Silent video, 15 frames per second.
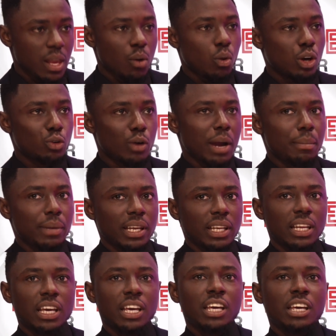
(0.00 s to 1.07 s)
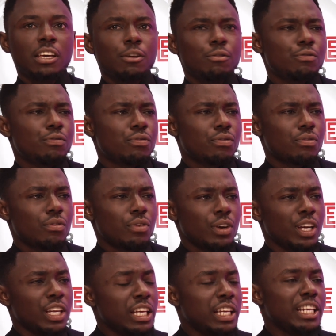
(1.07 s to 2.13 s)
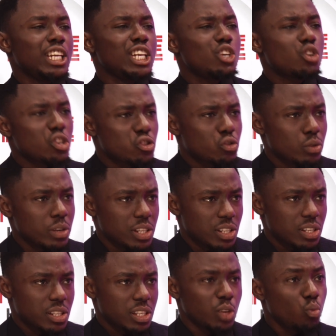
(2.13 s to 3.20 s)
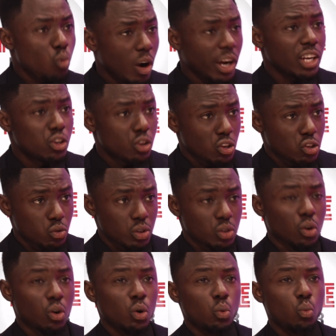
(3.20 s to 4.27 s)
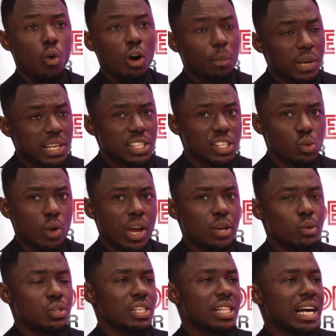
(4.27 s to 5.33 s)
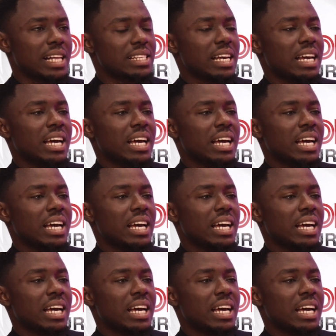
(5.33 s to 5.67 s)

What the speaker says: What do I mean? If in industries, in work industries or workplaces where you see that